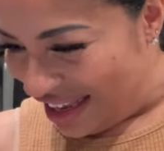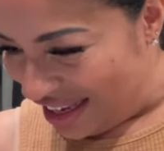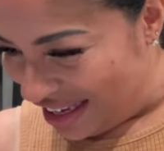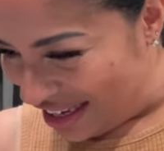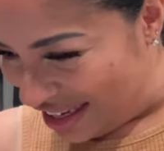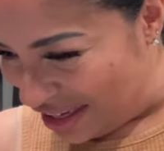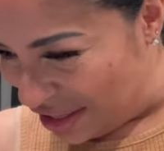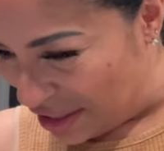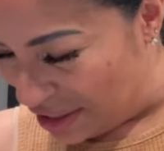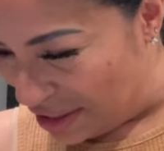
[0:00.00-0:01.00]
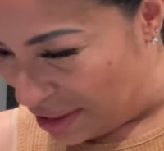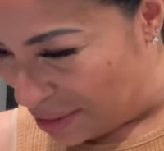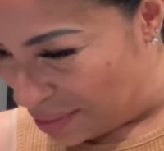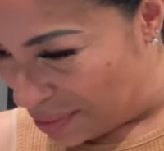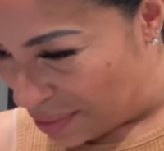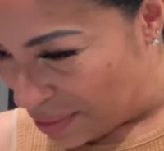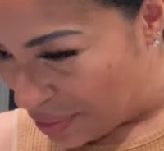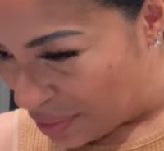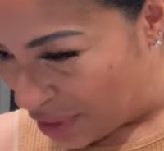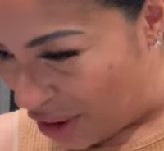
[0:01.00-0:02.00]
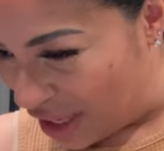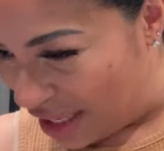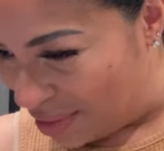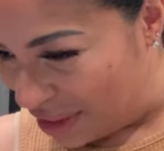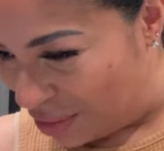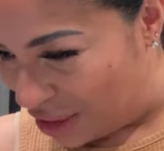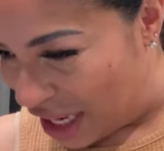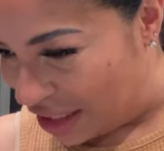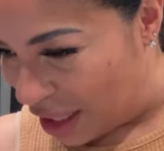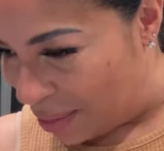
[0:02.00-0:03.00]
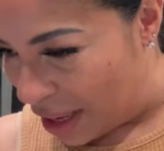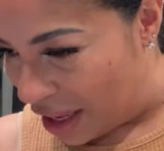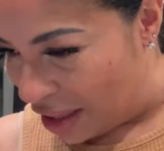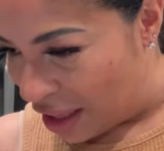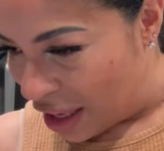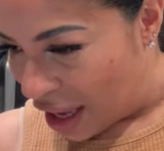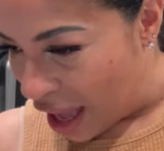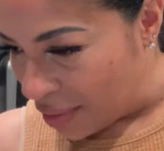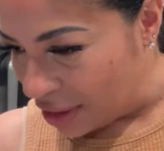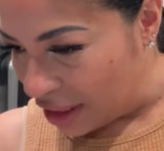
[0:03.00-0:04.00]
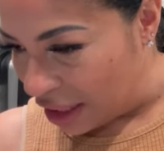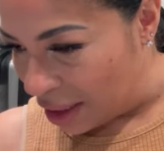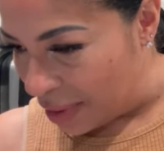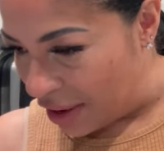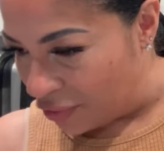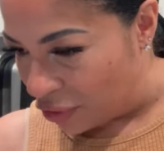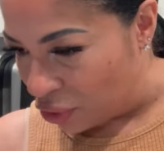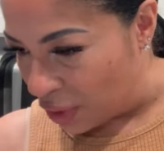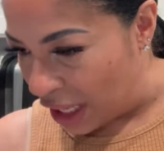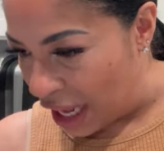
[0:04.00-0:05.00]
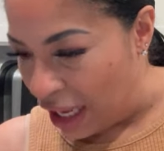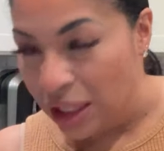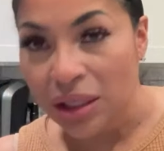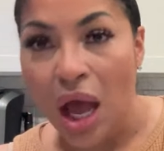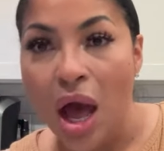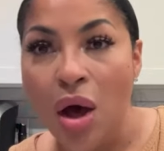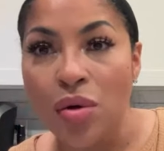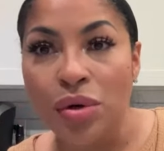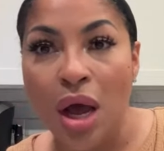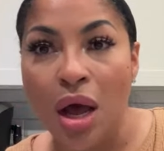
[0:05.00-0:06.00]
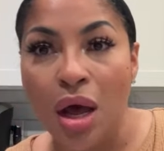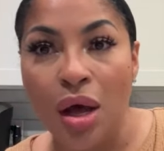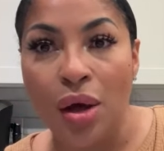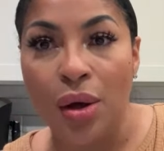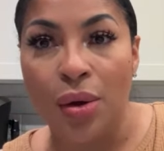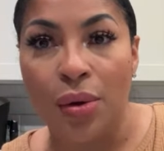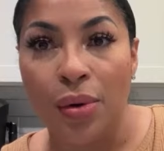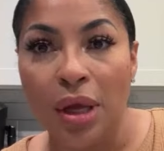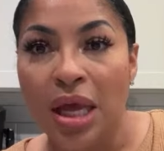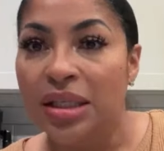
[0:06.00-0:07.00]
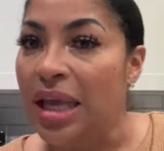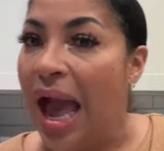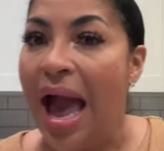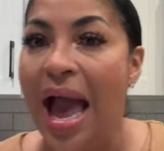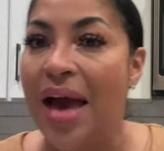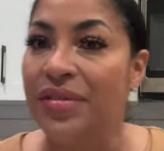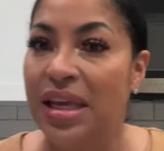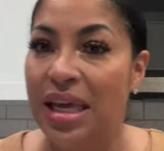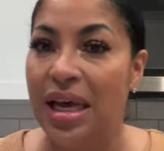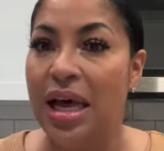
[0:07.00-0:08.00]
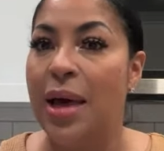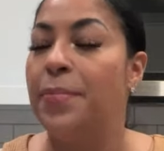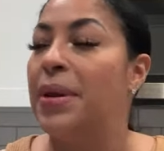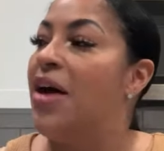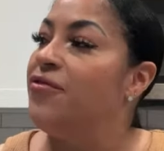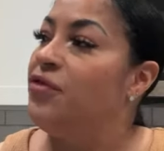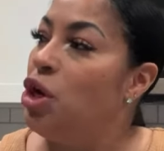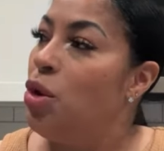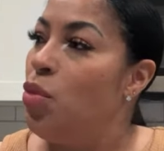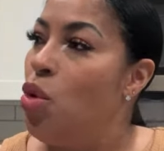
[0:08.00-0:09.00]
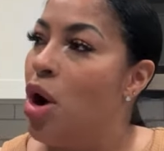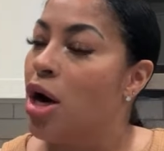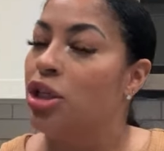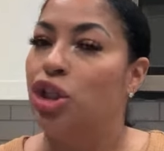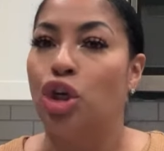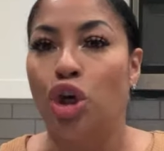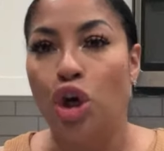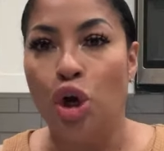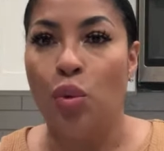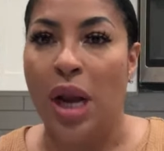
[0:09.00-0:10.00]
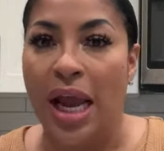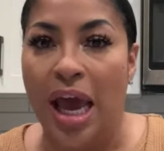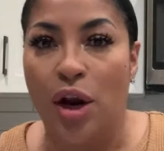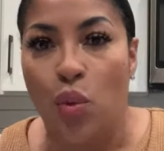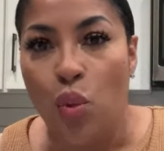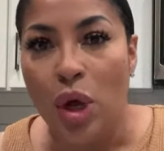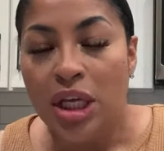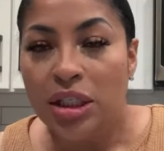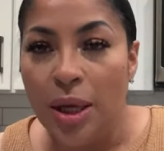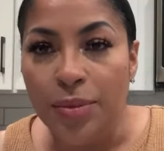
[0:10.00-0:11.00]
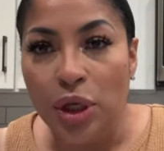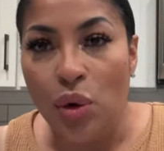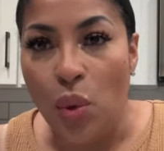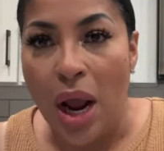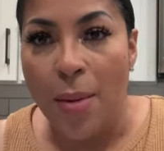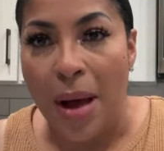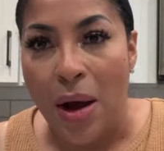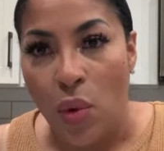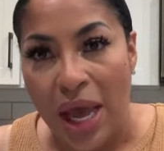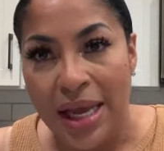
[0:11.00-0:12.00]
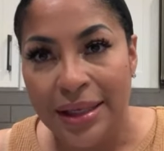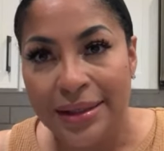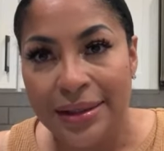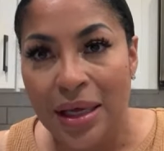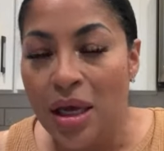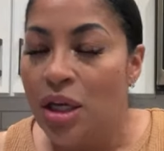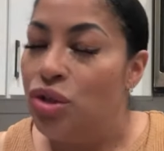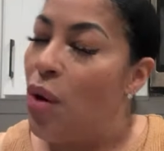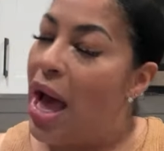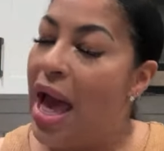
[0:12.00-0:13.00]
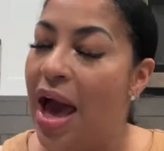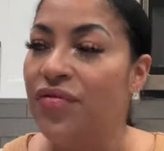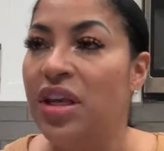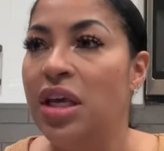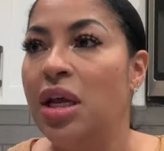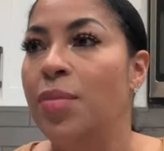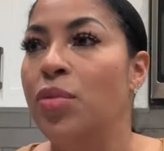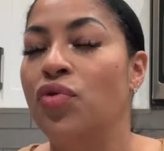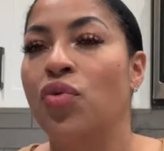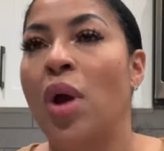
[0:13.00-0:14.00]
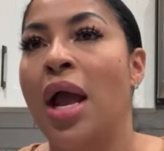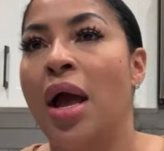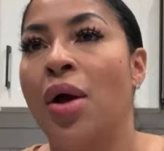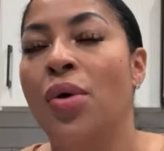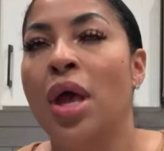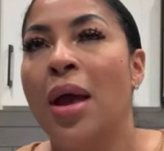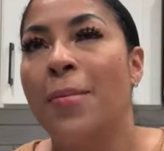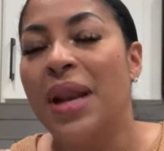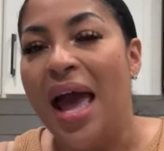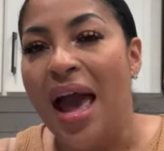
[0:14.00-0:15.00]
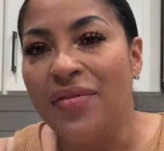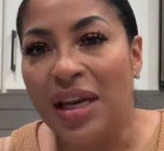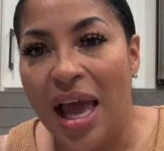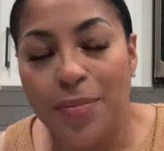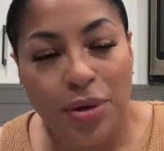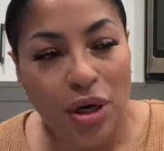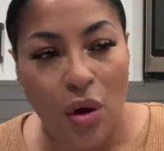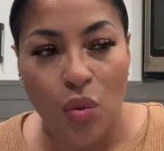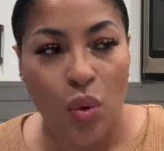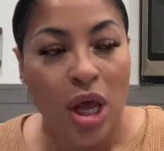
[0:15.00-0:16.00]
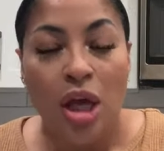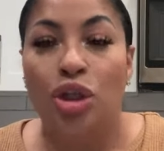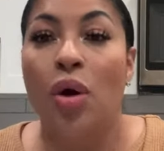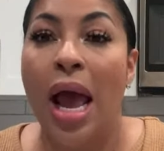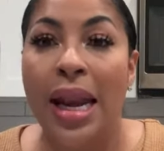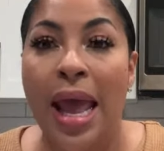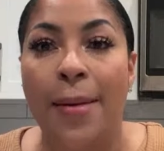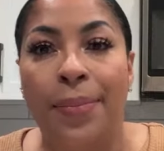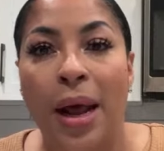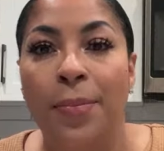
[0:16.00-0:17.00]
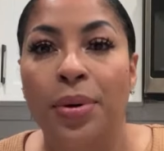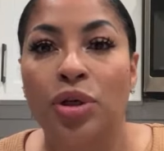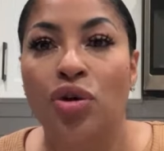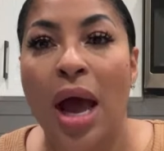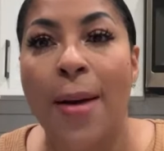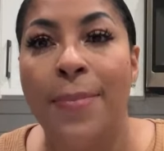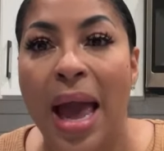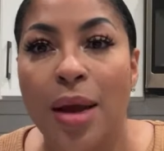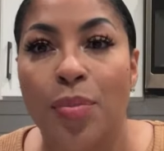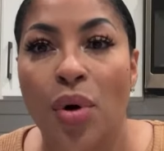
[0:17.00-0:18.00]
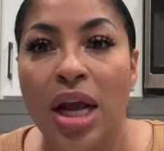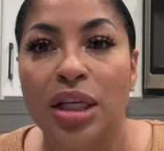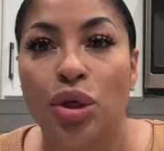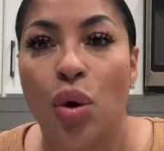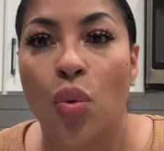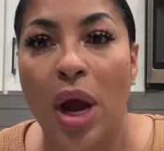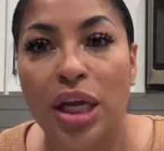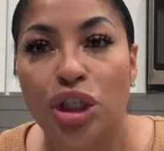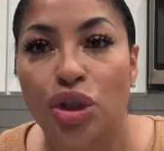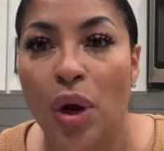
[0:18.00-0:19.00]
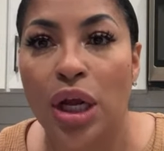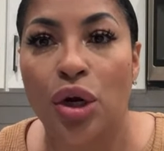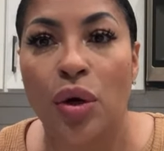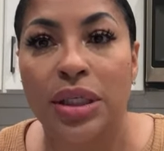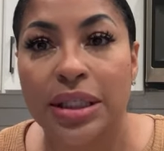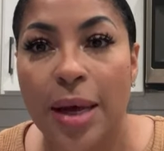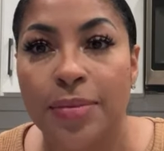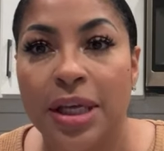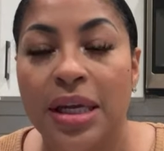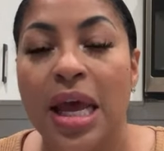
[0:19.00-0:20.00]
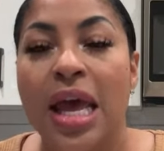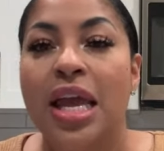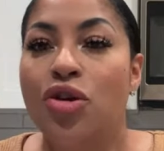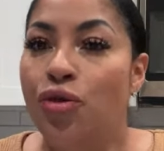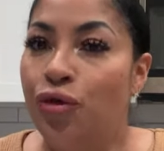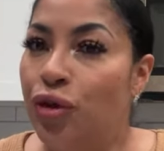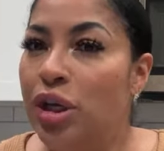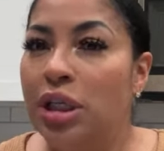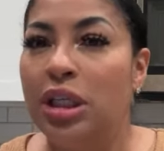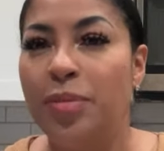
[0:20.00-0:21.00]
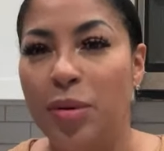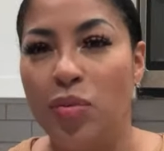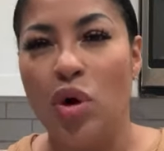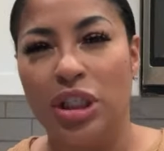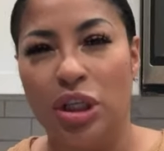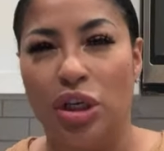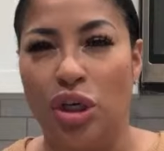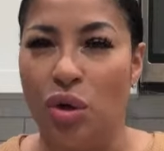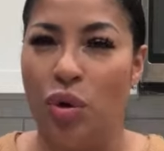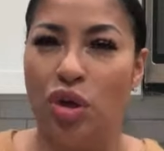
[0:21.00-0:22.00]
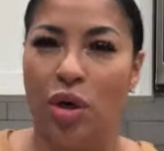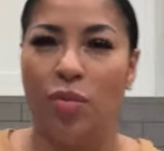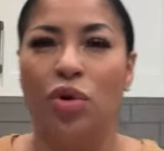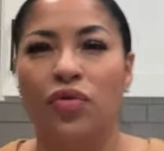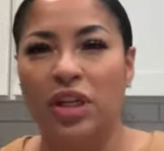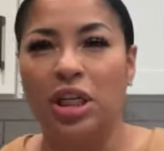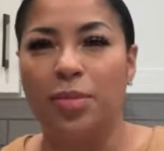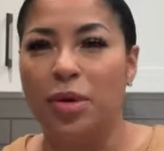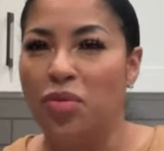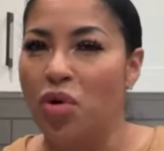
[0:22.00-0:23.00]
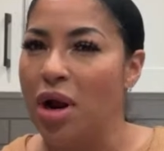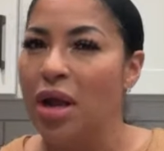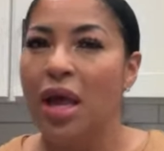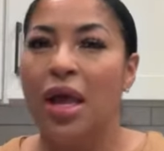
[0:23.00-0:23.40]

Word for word: the street. okay, let me see what y'all talking about. I was stuck in bed for three days. Oh no. See, I have to get up, but I feel more secure when I got a, something around my waist so I have to get up, move around, but I have to like put on, try that, put, try a back brace or a waist trainer or something. You feel a little bit more secure where you can move a little bit more.